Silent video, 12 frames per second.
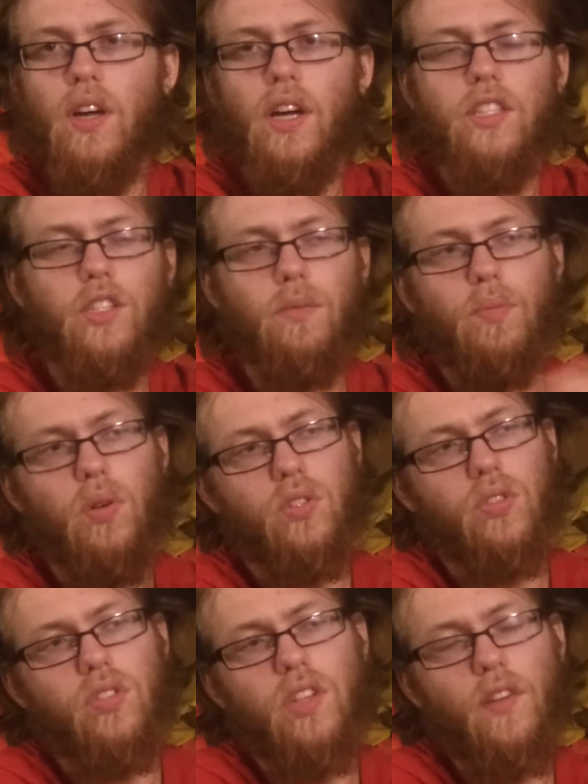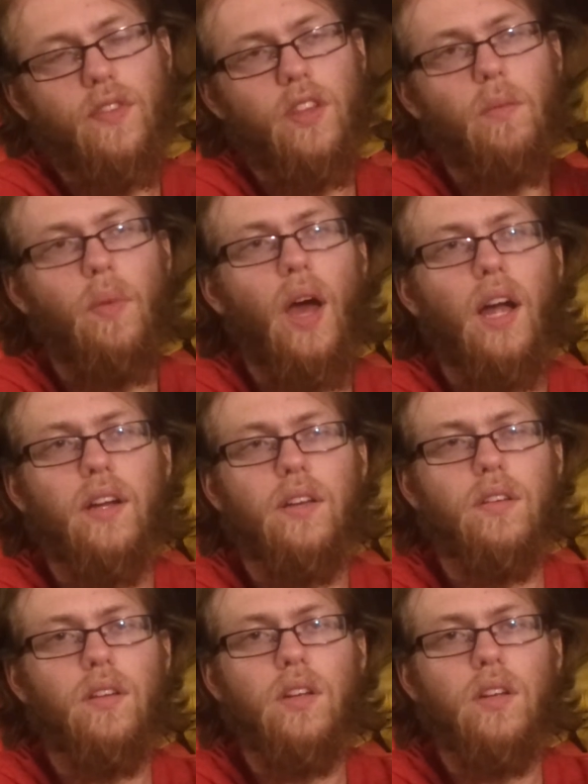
She puts her stuff in the back, and